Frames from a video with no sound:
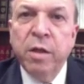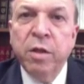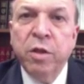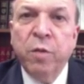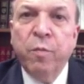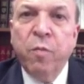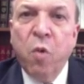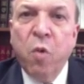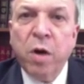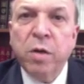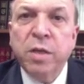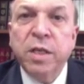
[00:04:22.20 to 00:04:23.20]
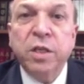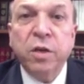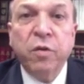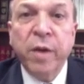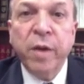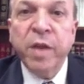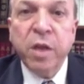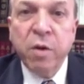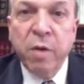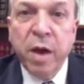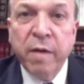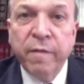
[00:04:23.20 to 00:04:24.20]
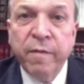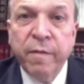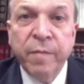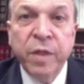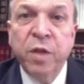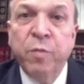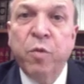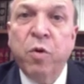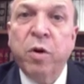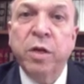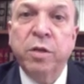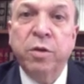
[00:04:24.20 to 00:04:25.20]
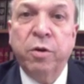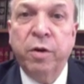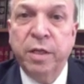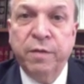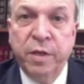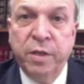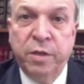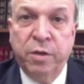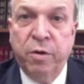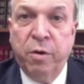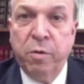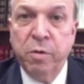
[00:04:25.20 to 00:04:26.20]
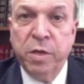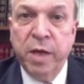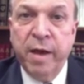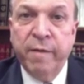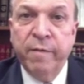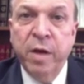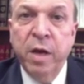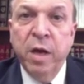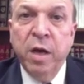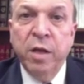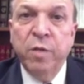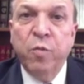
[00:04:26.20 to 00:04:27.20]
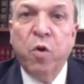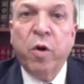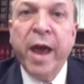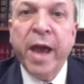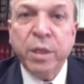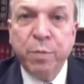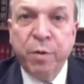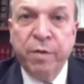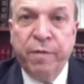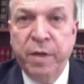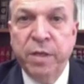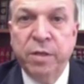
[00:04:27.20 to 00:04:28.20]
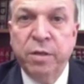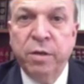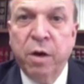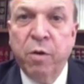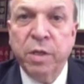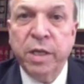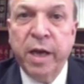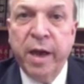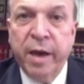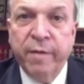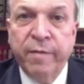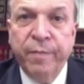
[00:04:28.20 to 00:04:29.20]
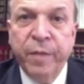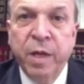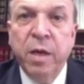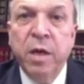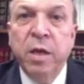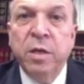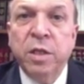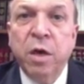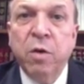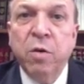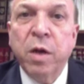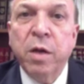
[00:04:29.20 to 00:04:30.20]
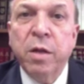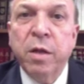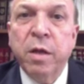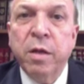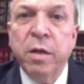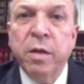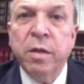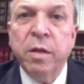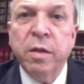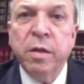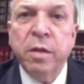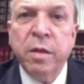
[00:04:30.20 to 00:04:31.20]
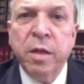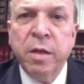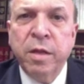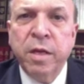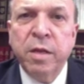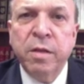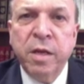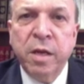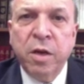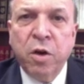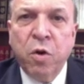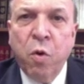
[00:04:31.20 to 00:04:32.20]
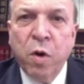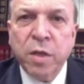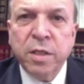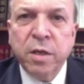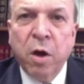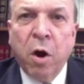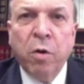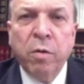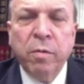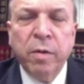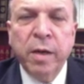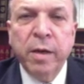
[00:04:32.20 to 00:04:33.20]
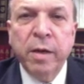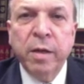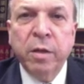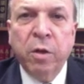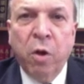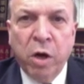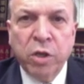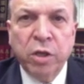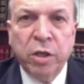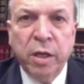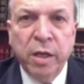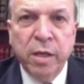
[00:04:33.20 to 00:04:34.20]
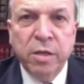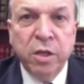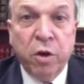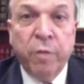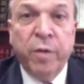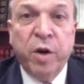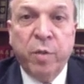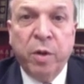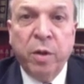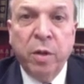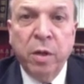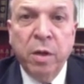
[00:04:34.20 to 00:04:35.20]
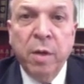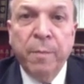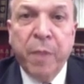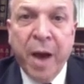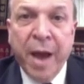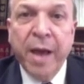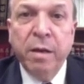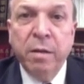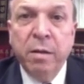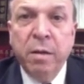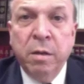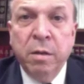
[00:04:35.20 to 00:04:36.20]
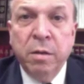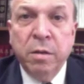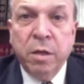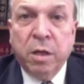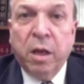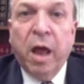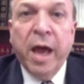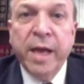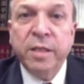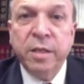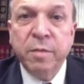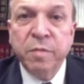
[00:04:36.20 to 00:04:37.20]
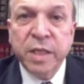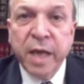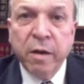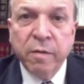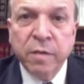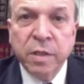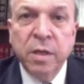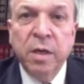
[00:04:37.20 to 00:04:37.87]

The more disagreement you have, the more attorney's fees you're going to have, the more expert fees you're going to have. So the costs are largely determinable by the clients themselves.